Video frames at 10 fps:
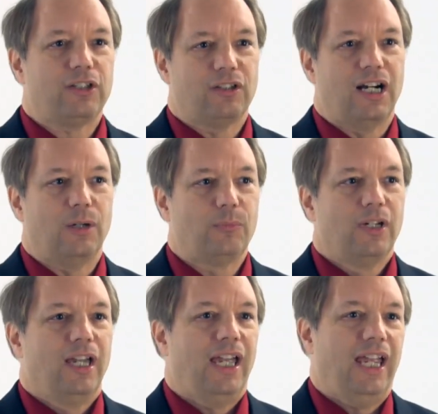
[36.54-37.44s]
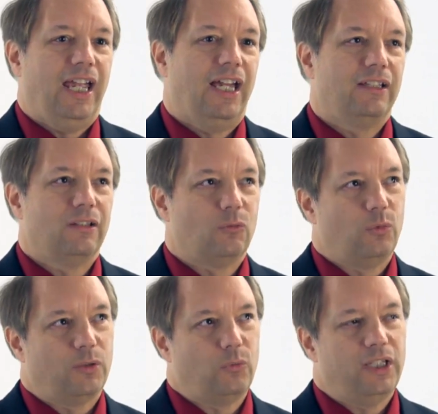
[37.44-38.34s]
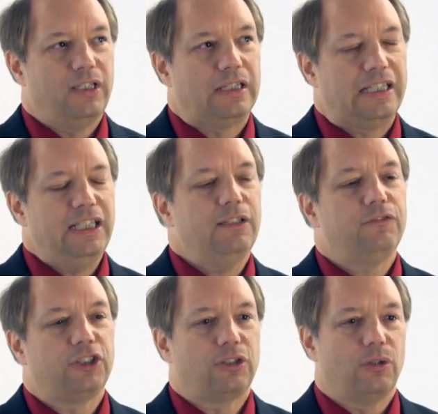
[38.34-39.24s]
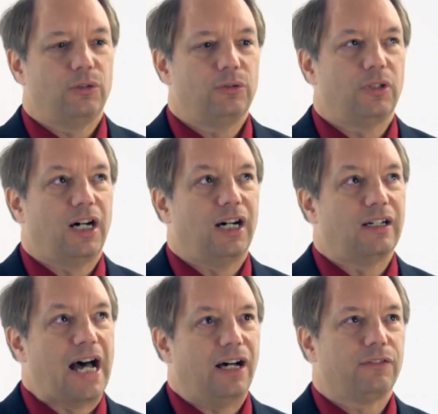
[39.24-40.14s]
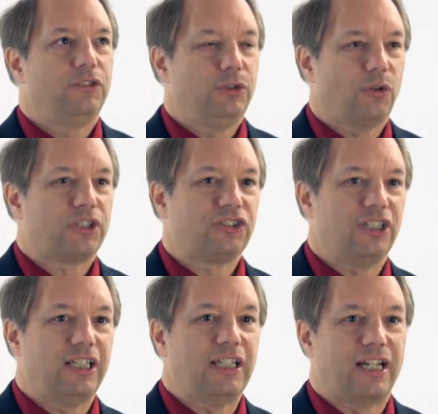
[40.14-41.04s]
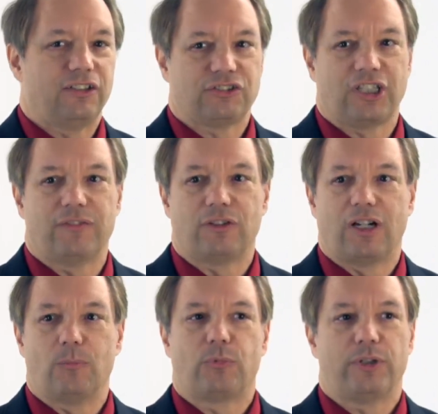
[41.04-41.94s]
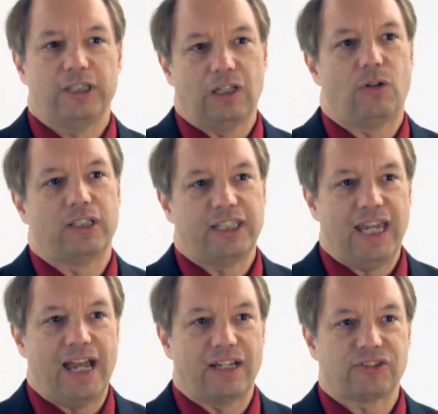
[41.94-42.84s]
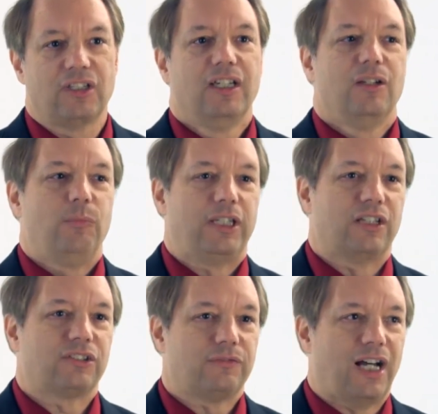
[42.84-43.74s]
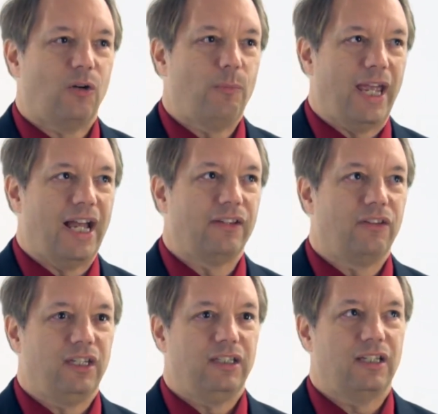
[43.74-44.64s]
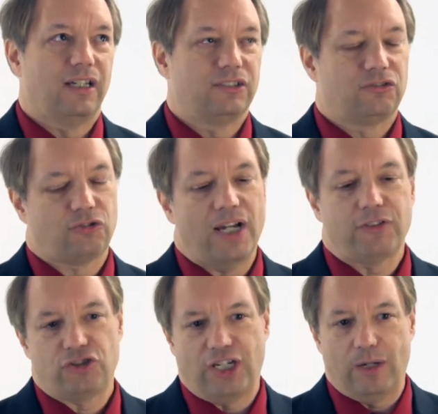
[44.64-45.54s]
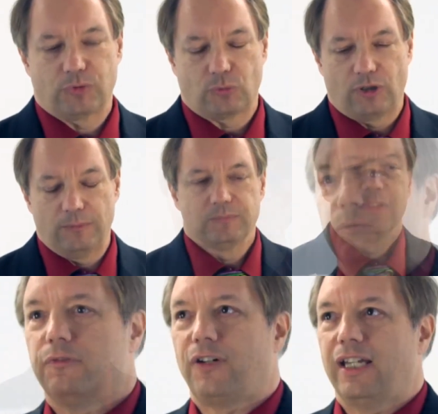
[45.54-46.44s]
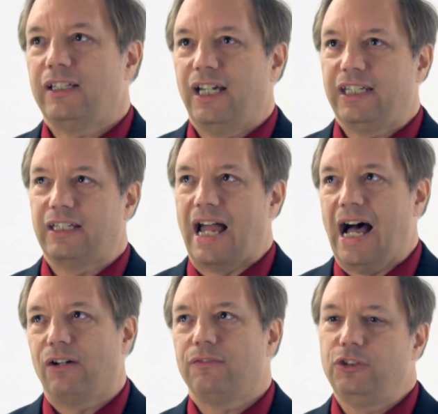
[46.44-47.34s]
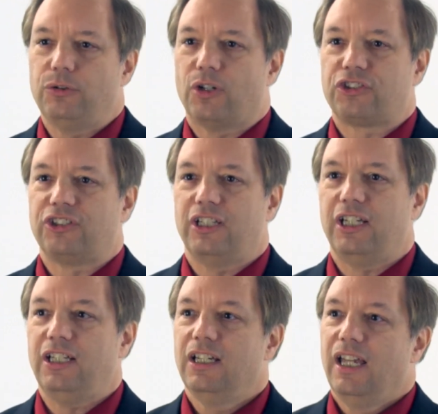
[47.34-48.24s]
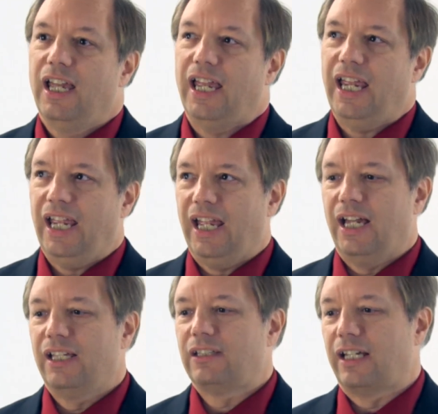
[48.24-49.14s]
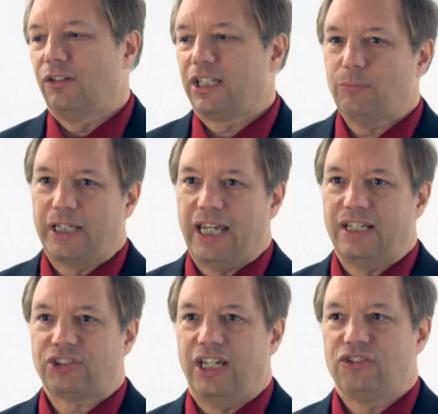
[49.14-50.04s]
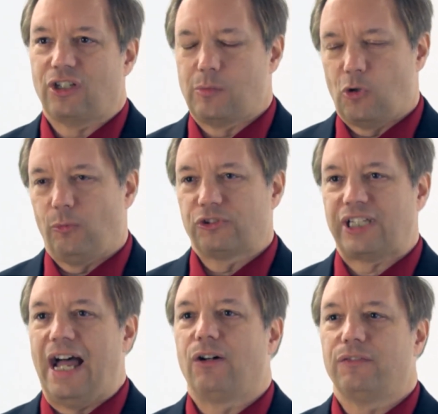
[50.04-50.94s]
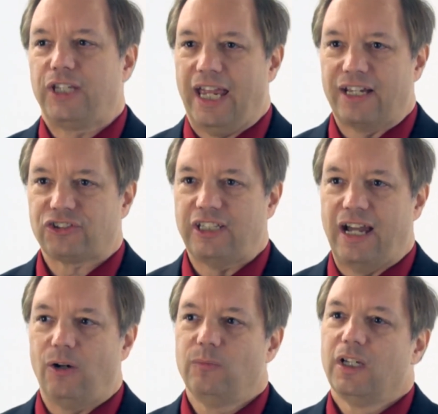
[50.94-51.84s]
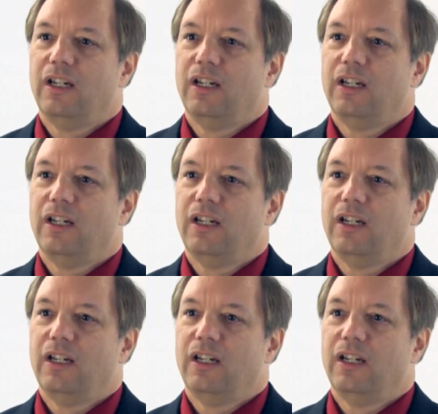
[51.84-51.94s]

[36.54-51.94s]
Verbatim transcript: her up, and when we leave to go uh, out of New York City, I discover I'm pretty low on gas because of how bad the uh, traffic jams were. Um, finally, I get out of New York City and I look at my gas gauge and I'm almost out of gas now.